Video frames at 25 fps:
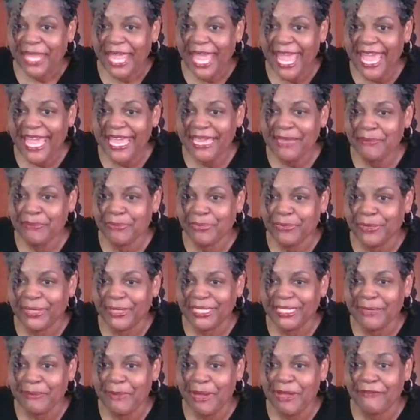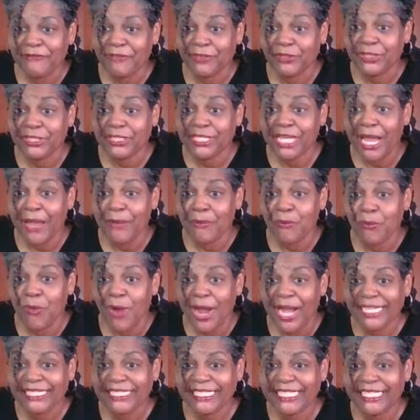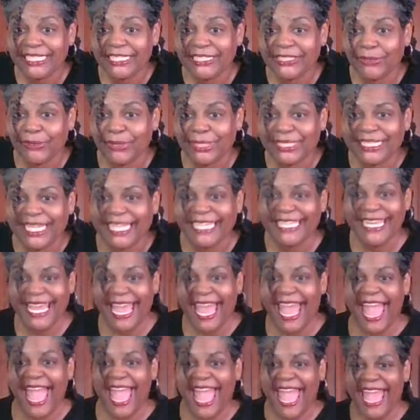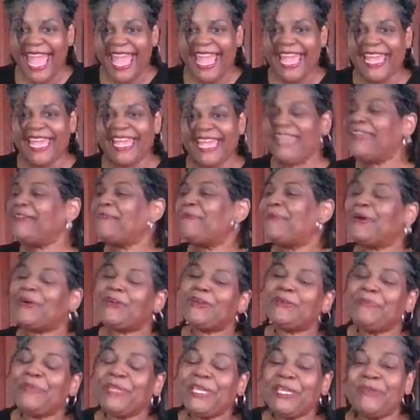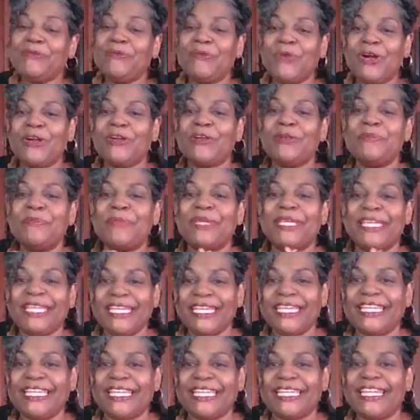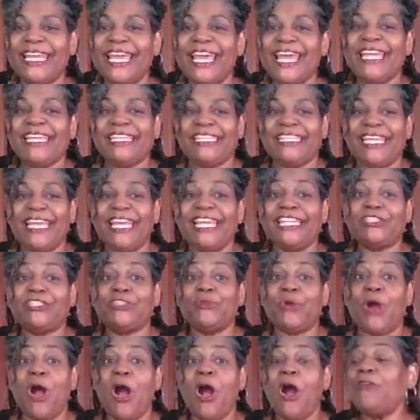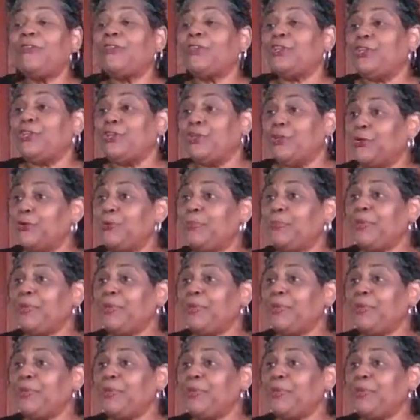Hey, Brenda, my first time watching. So it's like, yay! Welcome in, welcome in. Yes, to all the new